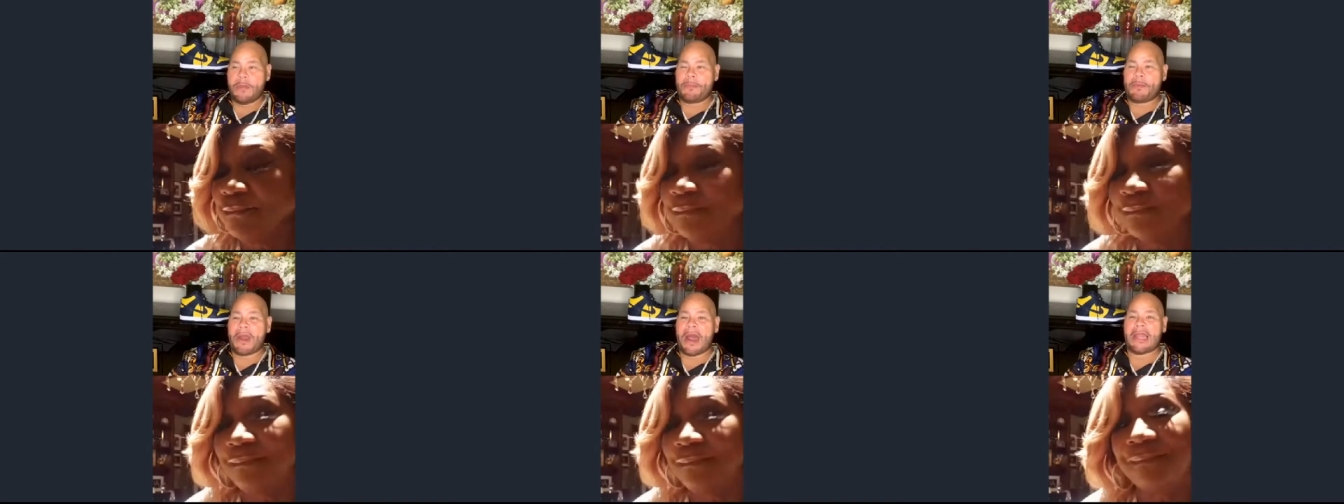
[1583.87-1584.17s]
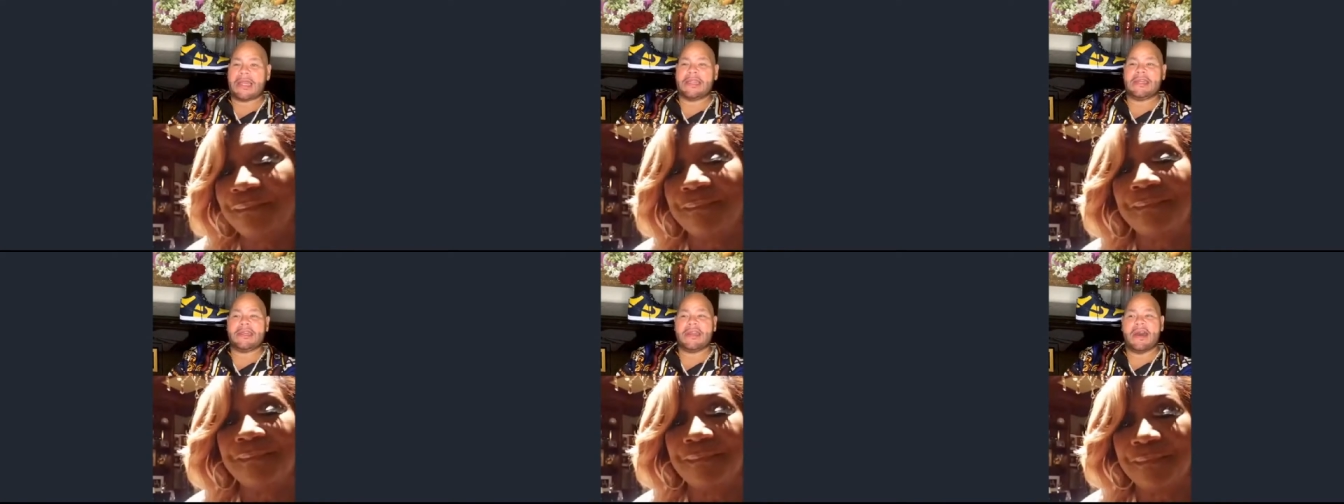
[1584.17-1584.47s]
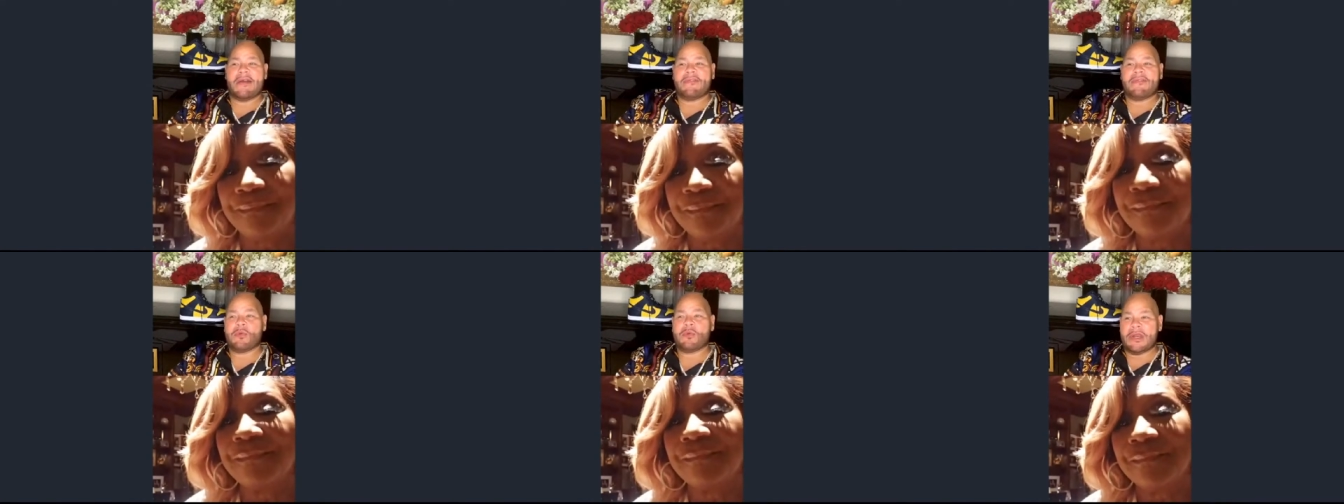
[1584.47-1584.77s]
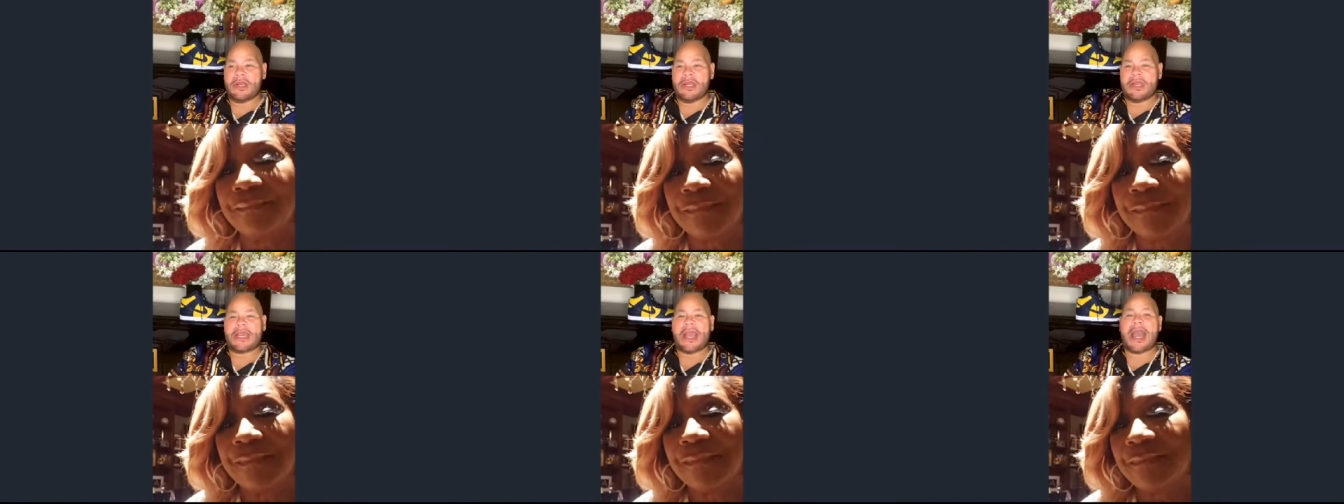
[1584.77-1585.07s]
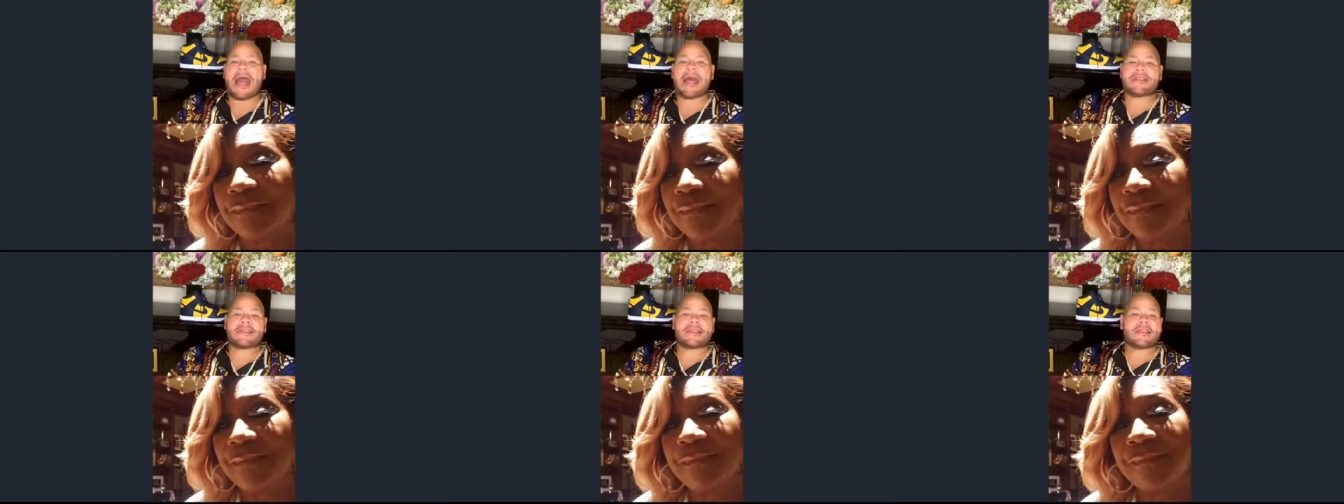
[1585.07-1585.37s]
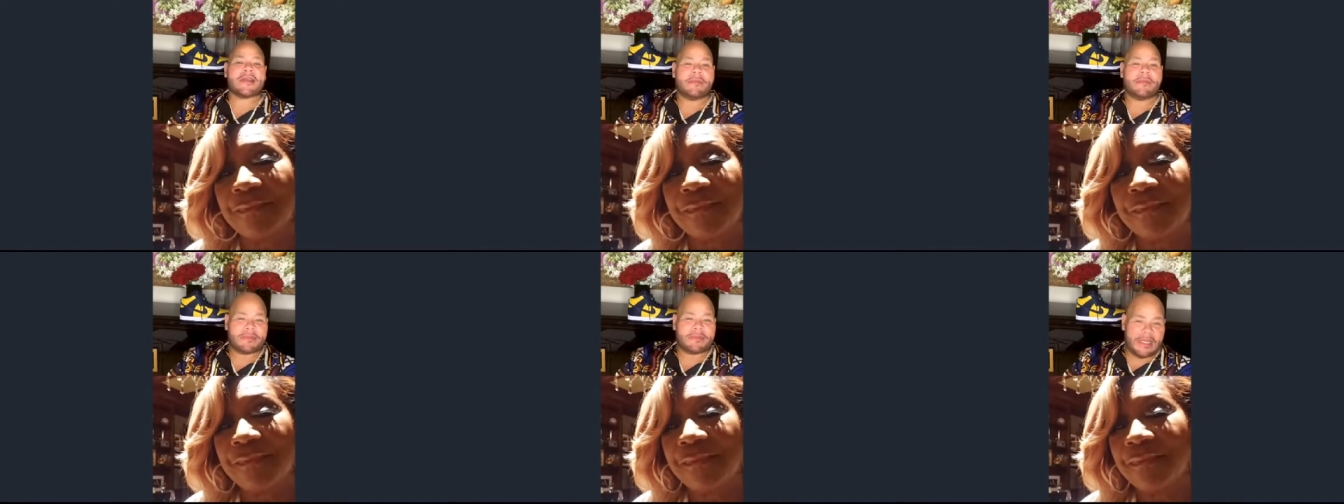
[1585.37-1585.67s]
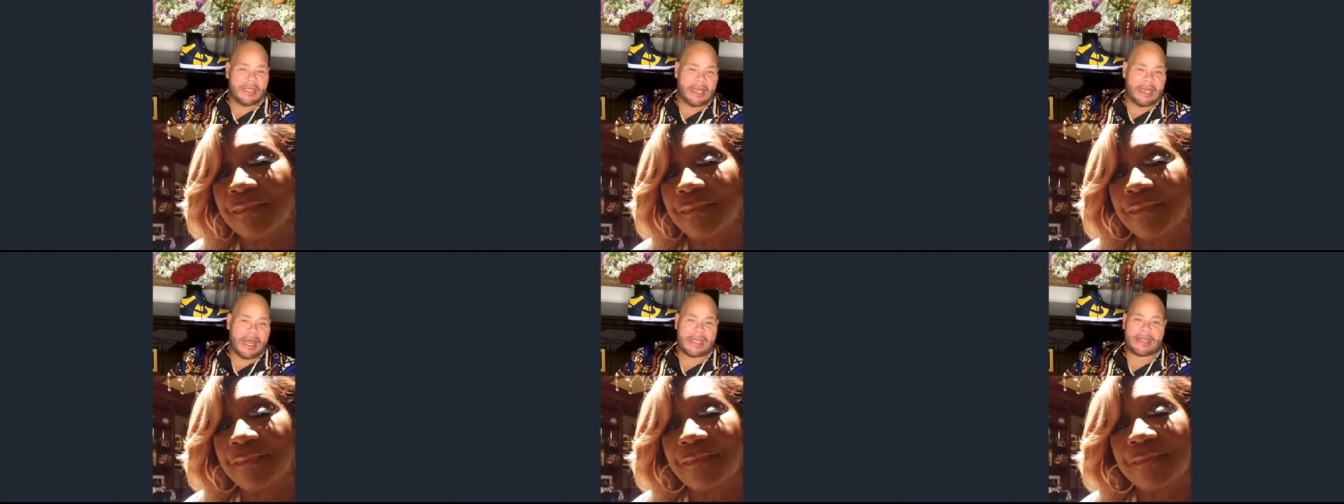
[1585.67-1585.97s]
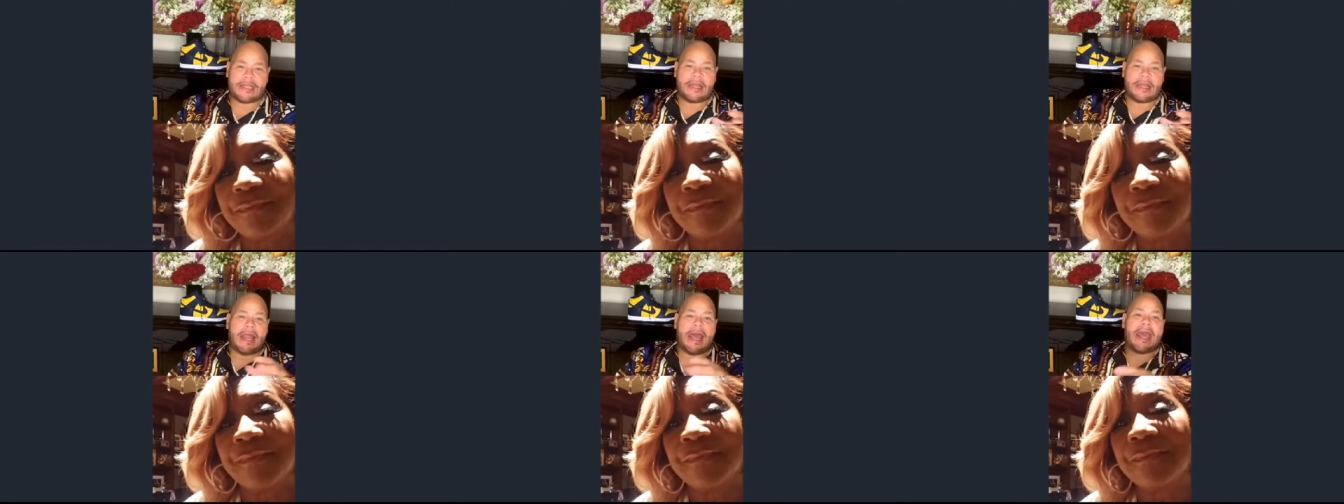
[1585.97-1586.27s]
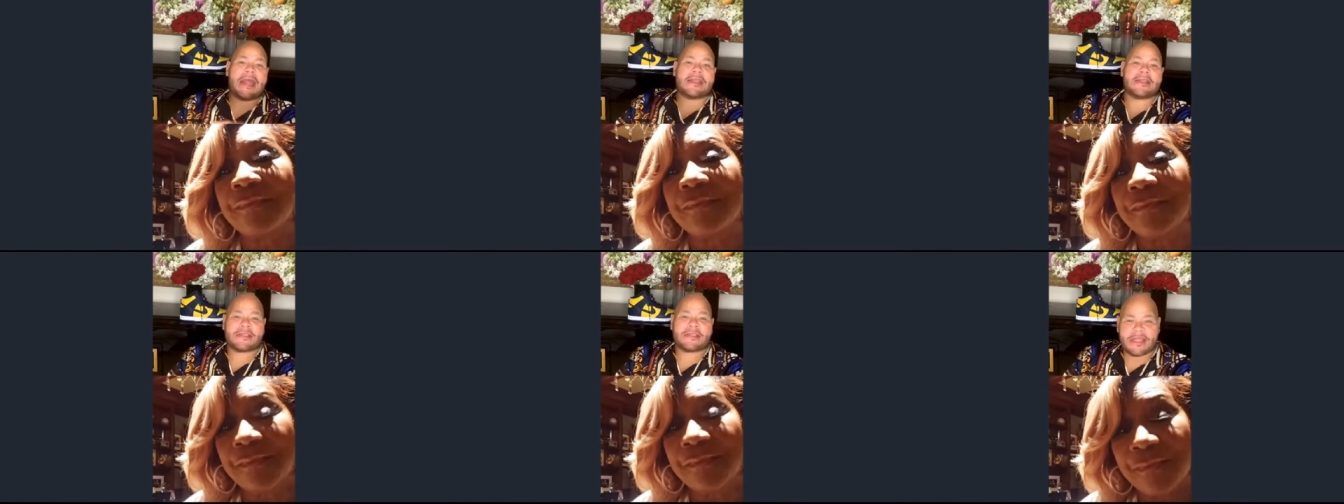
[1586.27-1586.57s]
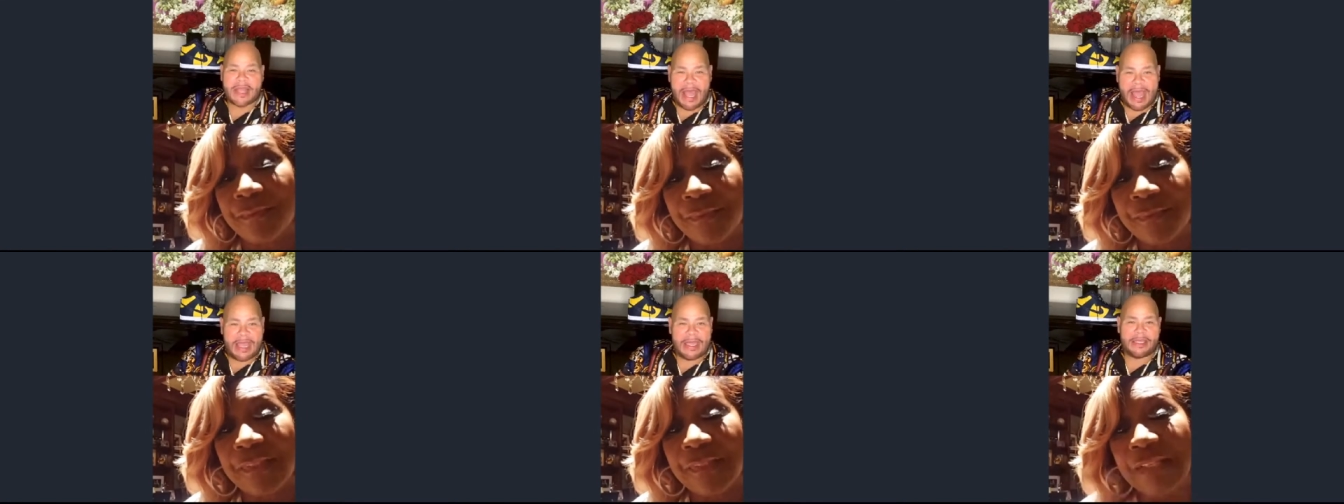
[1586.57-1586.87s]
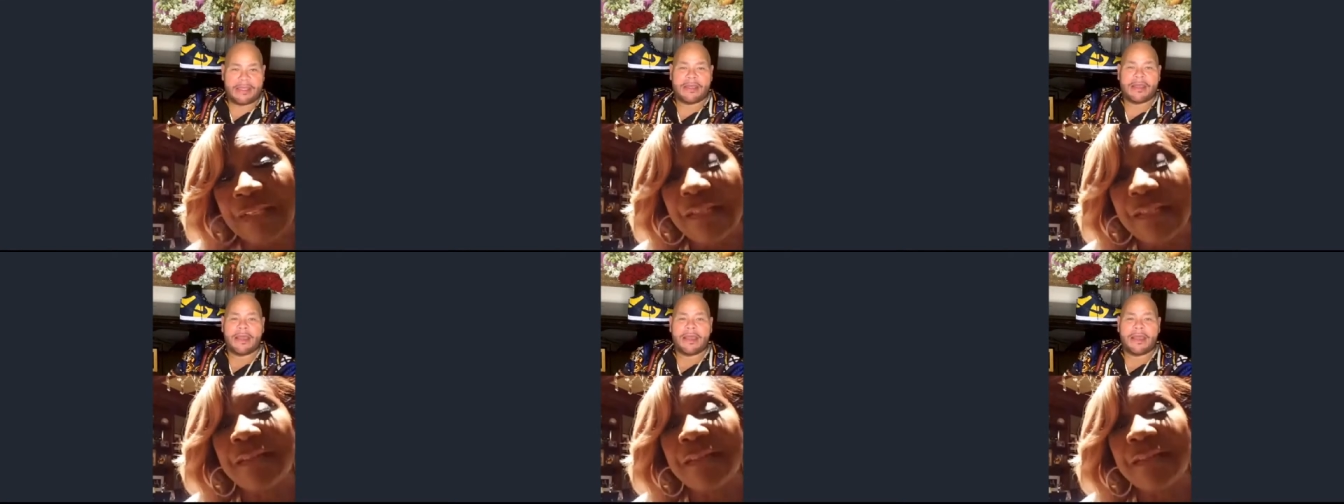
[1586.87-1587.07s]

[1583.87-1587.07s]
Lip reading: probably never would have got something like Gladys Knight,